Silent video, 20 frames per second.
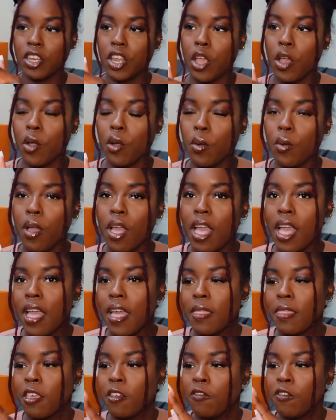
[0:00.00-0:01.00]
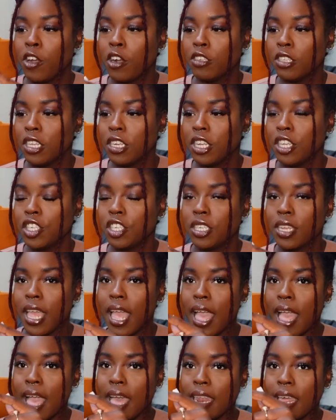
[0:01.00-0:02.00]
know, the first edition
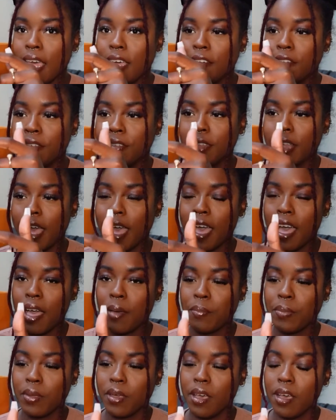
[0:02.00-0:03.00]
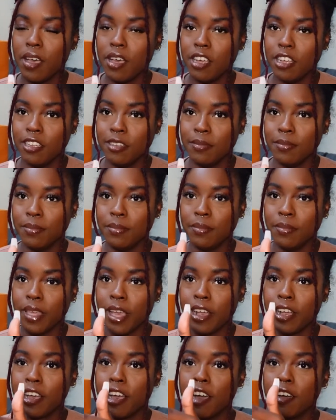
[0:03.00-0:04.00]
had a flap
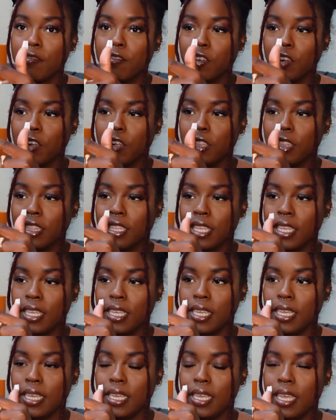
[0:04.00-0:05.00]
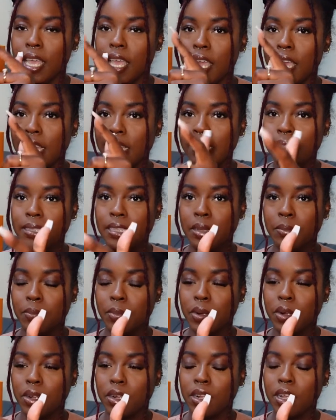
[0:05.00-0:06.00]
that covered the
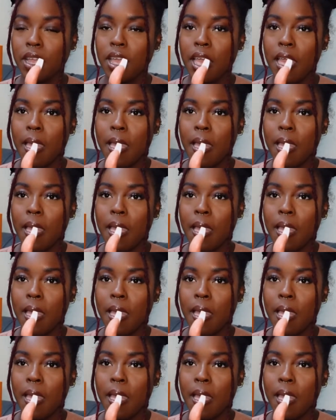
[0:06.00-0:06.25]
zipper.